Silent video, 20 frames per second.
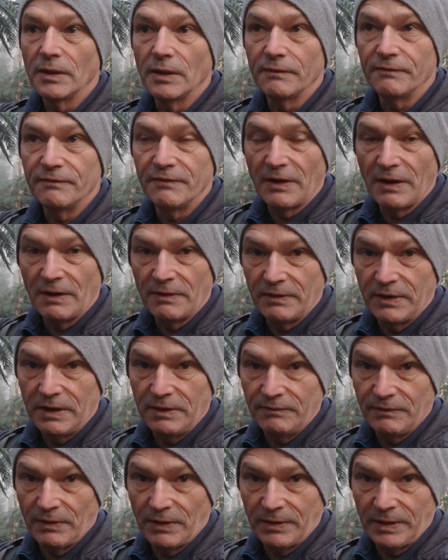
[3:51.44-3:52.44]
They're
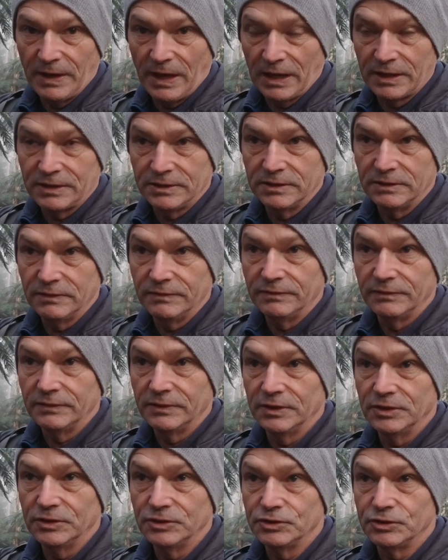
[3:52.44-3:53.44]
very, very active
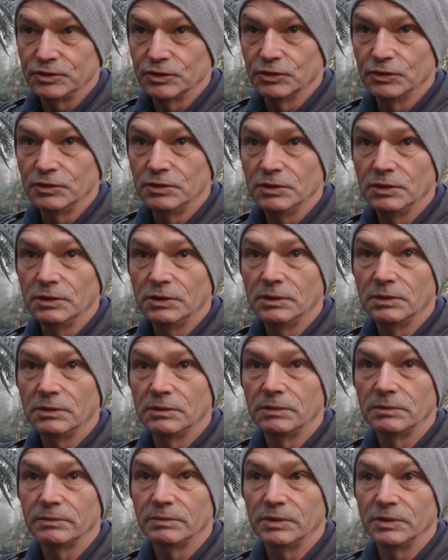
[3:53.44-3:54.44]
in June,
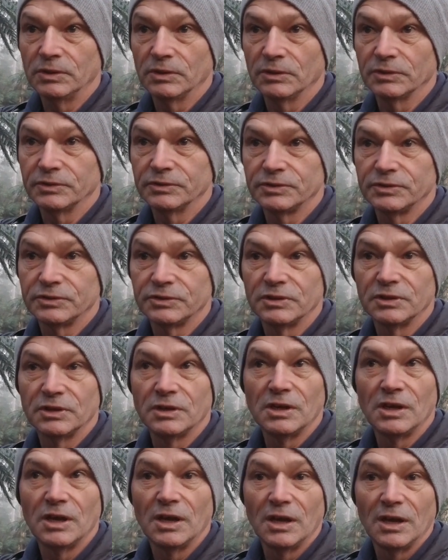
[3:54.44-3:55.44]
because
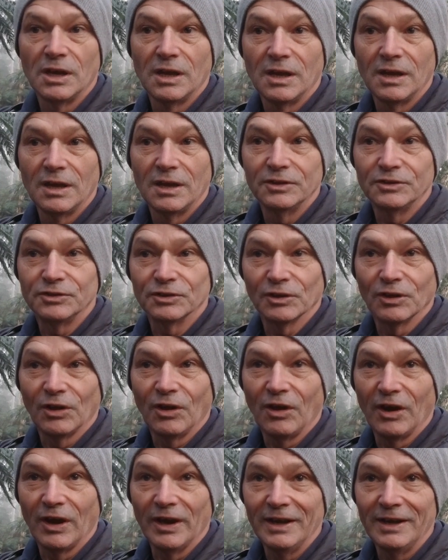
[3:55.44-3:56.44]

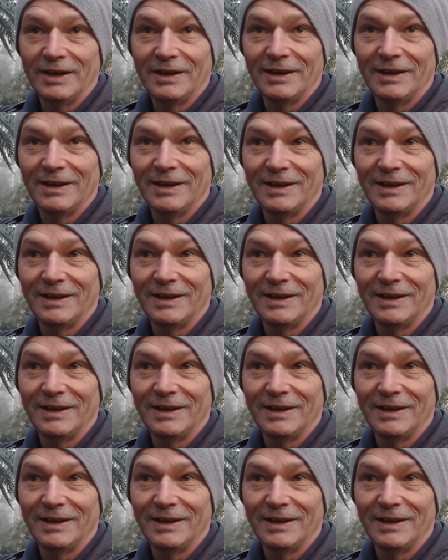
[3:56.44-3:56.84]
July,